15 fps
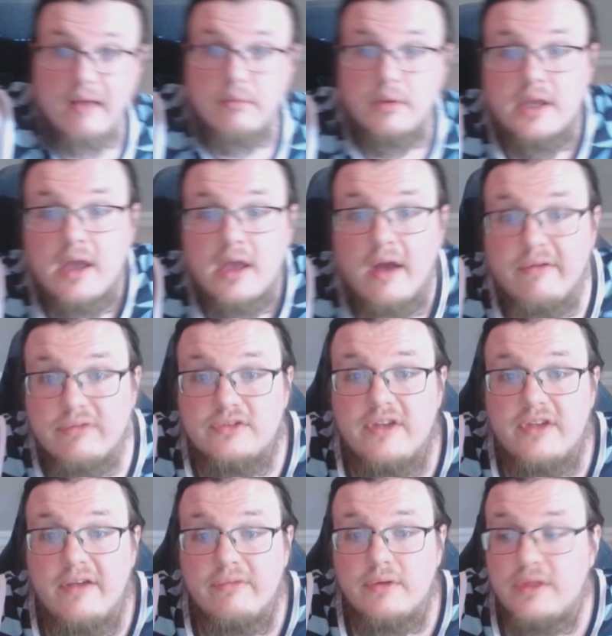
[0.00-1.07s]
covers
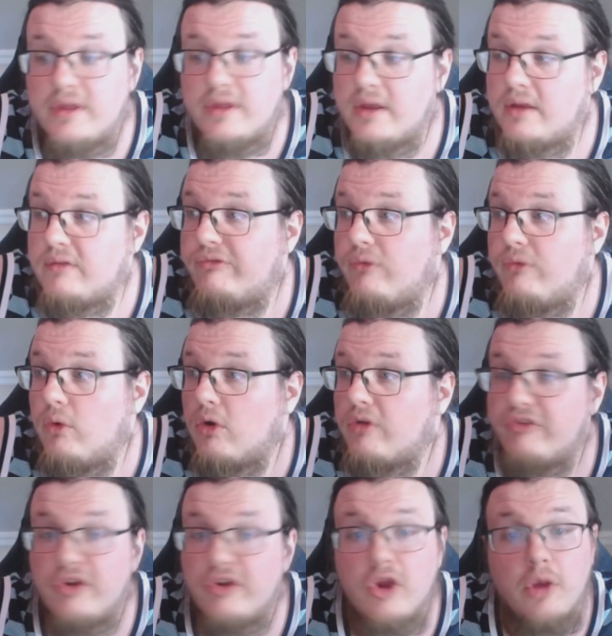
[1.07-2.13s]
everything for
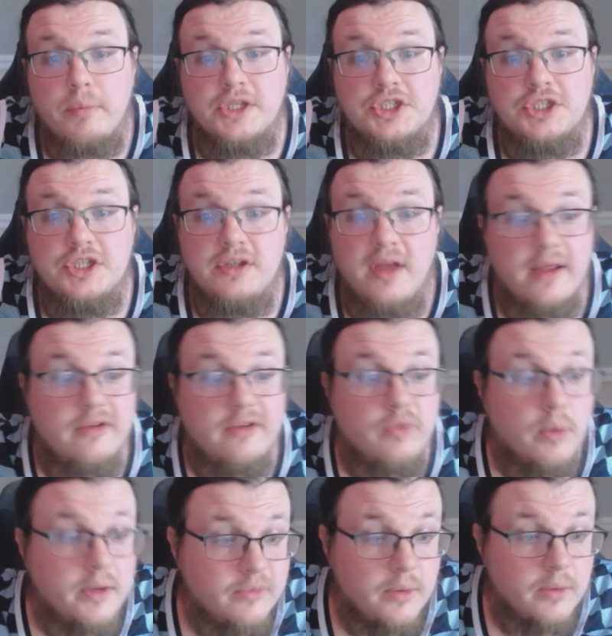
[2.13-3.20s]
Free RPG Day
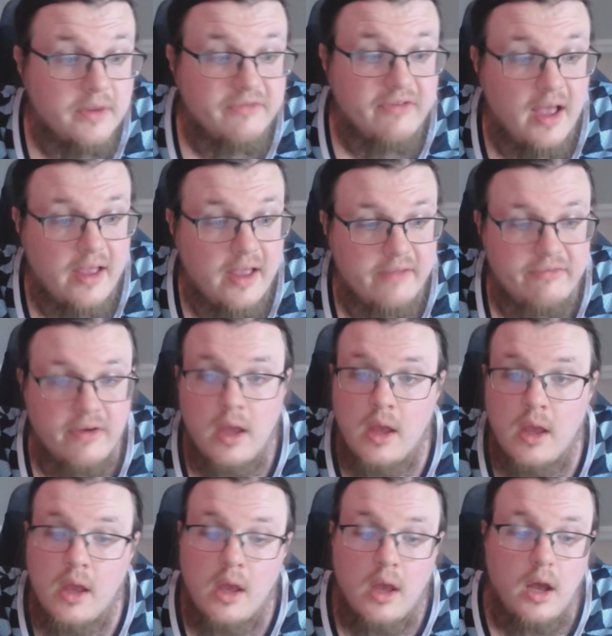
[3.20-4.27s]
2025.
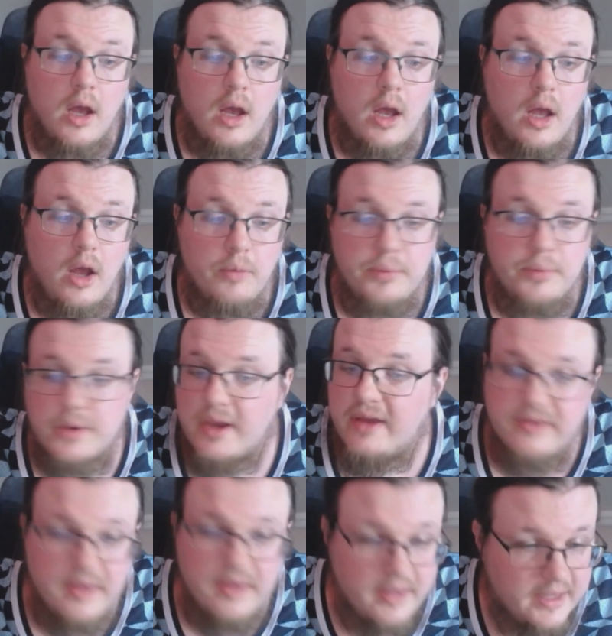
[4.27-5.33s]
Hope you guys
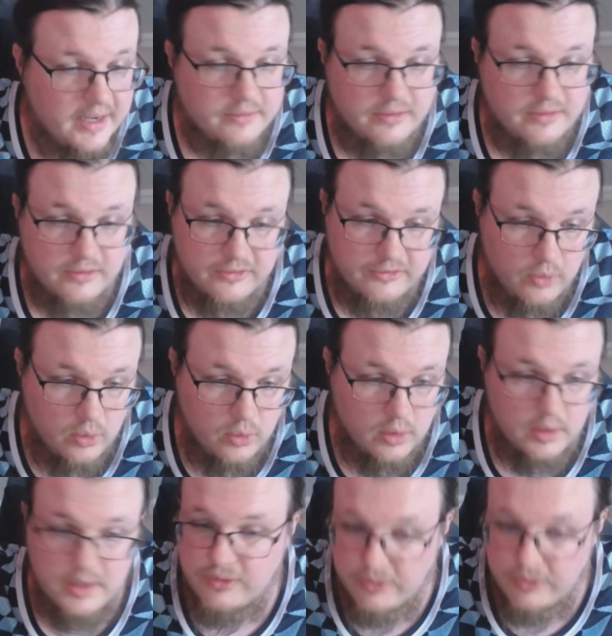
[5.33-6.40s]
can get out to the store,
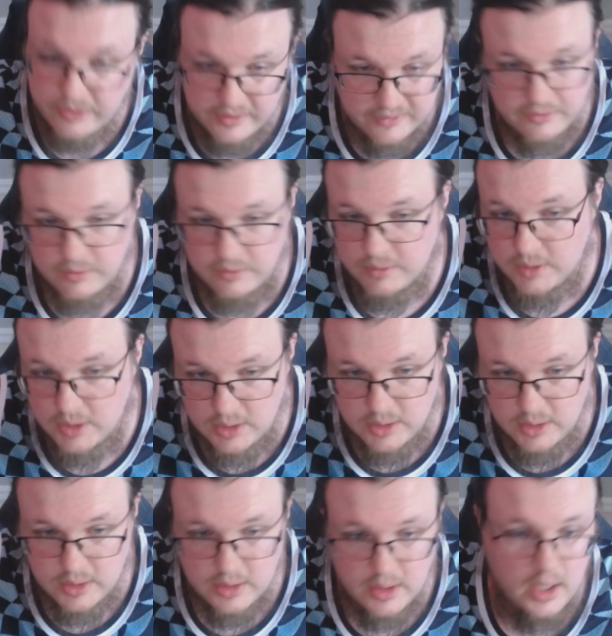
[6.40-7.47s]
get the things that you
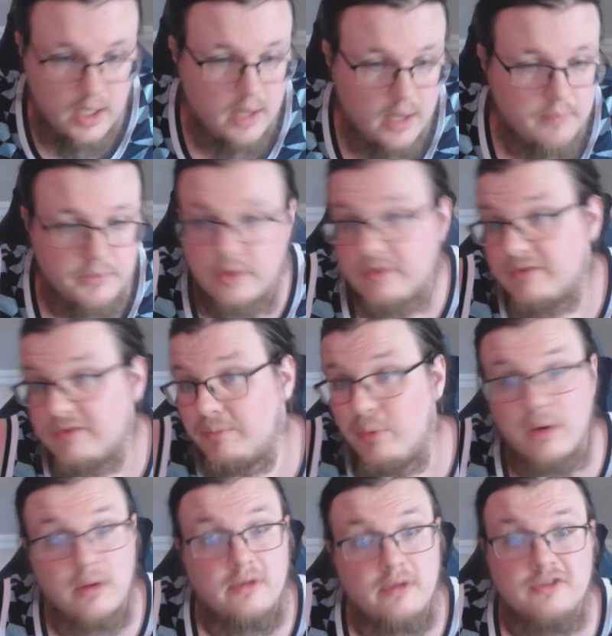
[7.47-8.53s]
need.
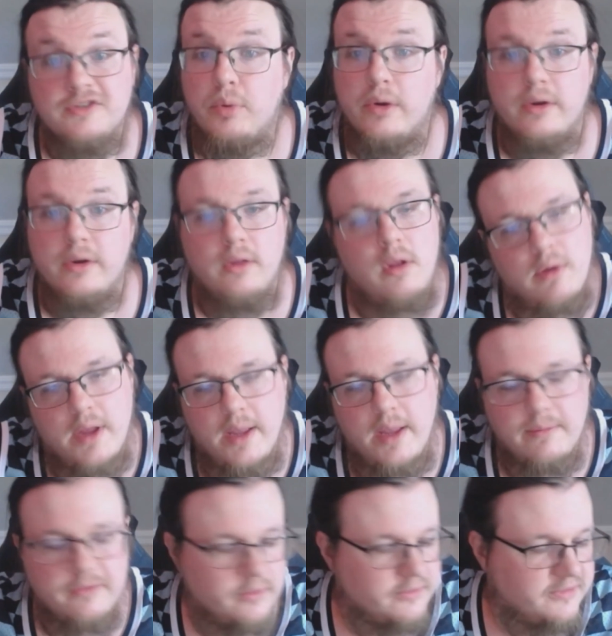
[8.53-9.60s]
Support your local game
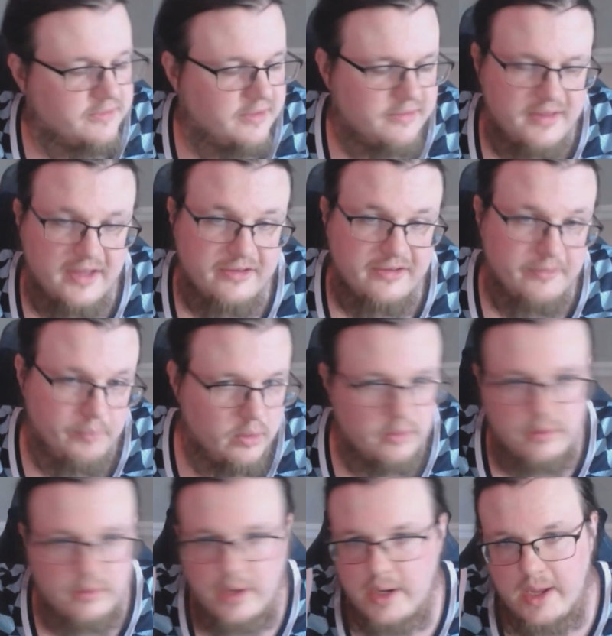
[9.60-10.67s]
stores. That's important
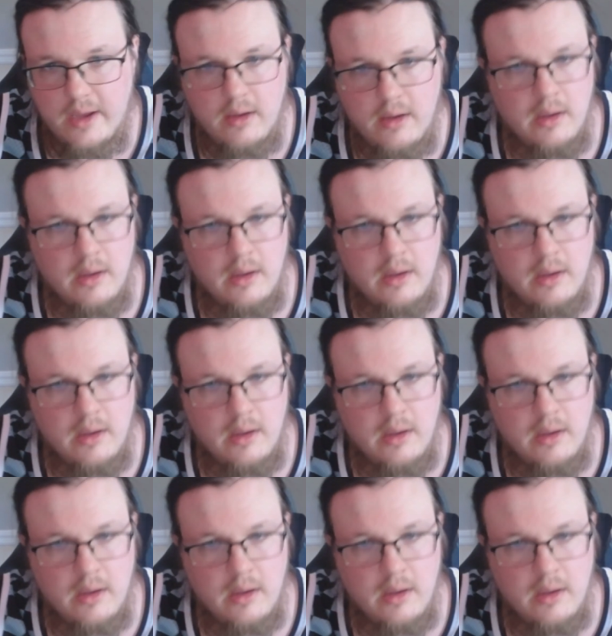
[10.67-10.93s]
right now.